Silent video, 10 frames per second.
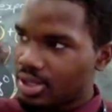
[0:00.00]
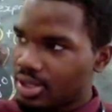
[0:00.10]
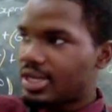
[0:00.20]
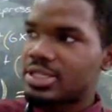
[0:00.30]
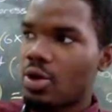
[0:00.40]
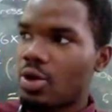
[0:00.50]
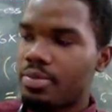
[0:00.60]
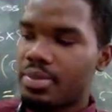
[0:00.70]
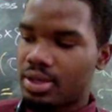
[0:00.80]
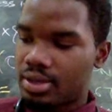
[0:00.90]
That's what we
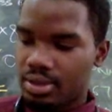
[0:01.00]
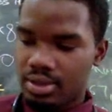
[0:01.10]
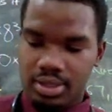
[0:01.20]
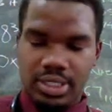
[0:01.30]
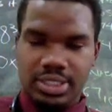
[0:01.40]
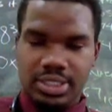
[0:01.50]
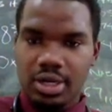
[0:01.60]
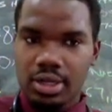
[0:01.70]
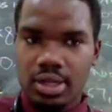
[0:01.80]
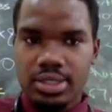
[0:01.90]
mean. So
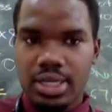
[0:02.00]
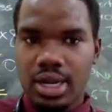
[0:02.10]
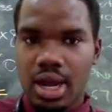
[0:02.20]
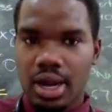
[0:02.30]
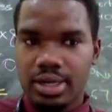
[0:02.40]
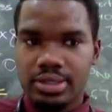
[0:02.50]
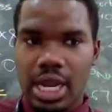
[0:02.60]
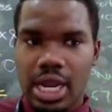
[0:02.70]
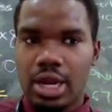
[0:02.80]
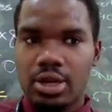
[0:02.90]
circles and arcs
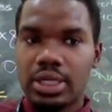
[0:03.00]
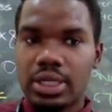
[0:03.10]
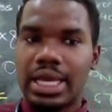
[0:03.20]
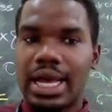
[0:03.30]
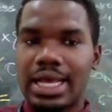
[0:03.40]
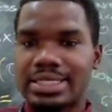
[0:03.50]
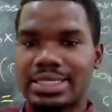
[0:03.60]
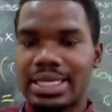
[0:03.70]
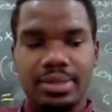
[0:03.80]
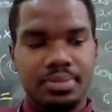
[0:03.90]
are looking as
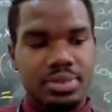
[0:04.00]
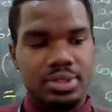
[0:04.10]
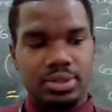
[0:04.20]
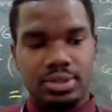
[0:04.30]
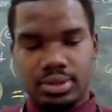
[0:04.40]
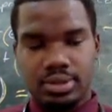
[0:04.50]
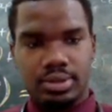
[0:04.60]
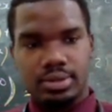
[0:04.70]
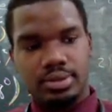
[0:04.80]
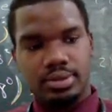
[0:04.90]
ellipse.
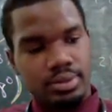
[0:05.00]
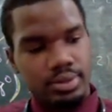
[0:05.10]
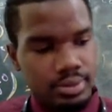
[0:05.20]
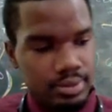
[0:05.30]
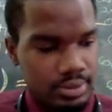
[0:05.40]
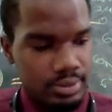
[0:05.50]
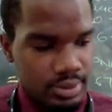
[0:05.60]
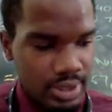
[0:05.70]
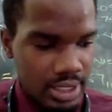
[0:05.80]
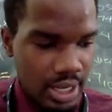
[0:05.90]
So
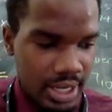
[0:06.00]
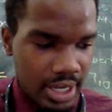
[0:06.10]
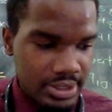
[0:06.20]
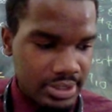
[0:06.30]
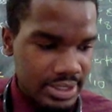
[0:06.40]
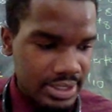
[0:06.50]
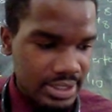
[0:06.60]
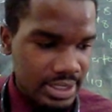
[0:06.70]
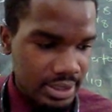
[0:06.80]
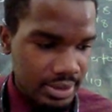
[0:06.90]
the answer is
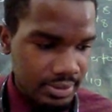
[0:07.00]
C.